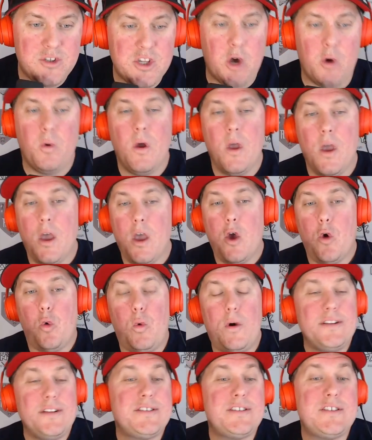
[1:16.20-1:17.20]
So,
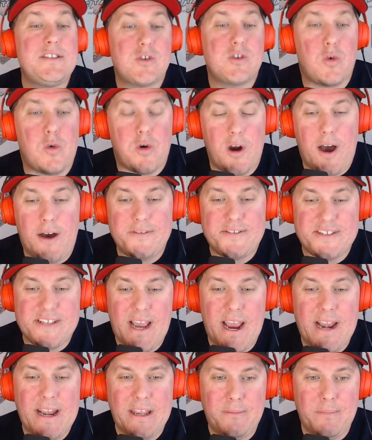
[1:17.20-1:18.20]
what does this Kroft
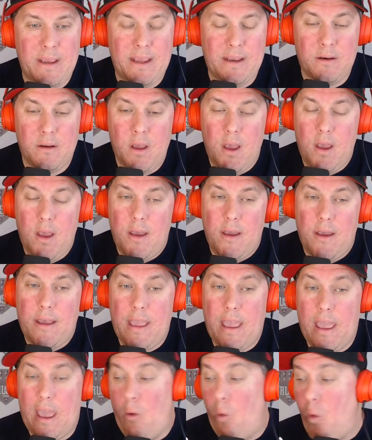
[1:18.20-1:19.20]
signing mean?
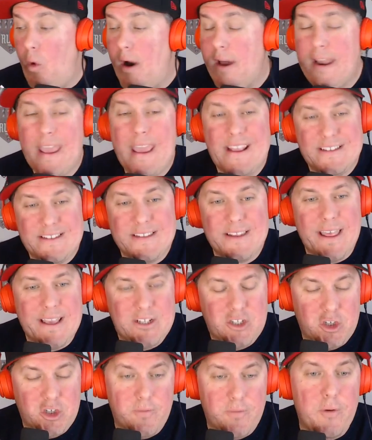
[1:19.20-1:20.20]
One, it
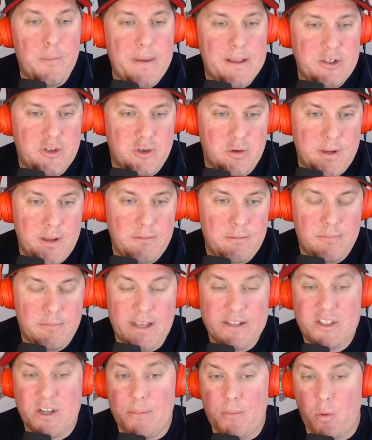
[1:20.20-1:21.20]
insulates you from injury.
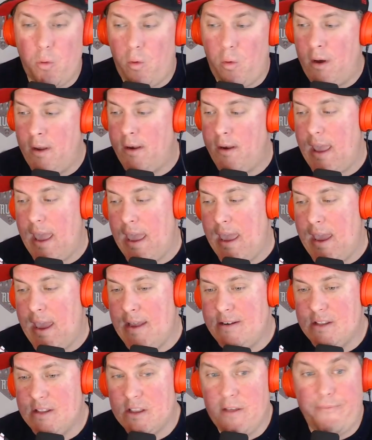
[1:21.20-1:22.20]
That's number one.
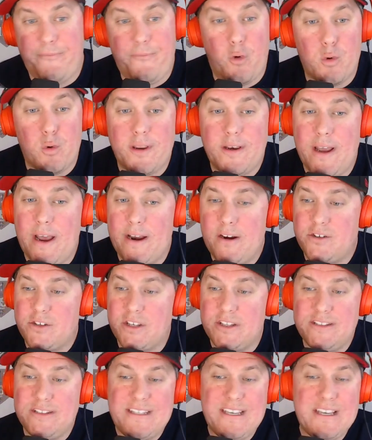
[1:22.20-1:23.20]
And the 49ers
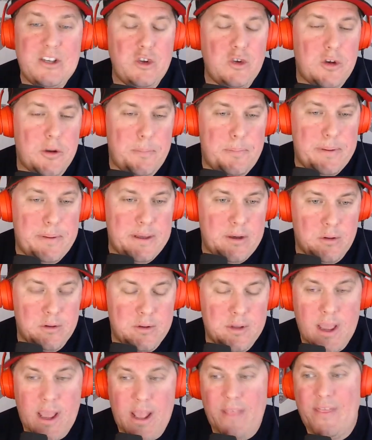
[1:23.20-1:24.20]
continue to
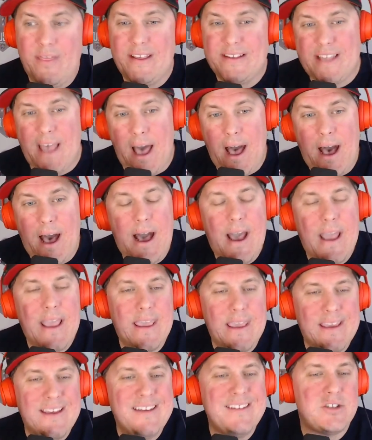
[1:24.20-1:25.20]
build this high
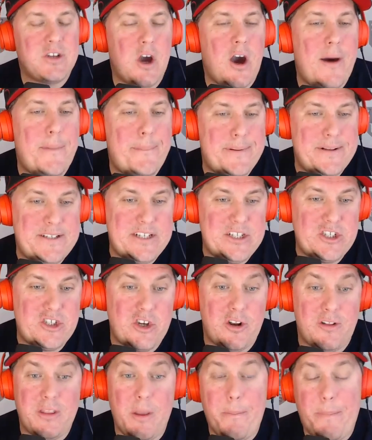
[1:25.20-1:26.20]
end
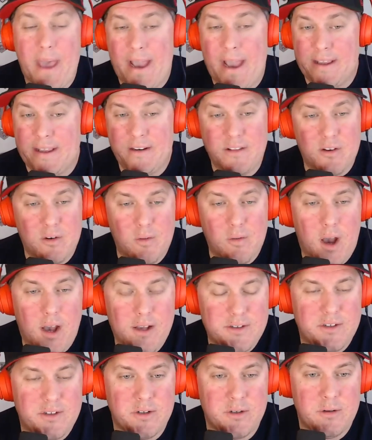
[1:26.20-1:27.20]
competition on the back end of their
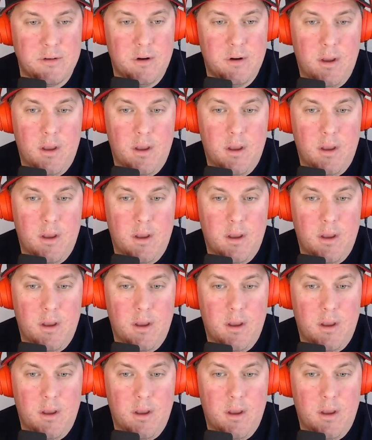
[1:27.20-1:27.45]
roster.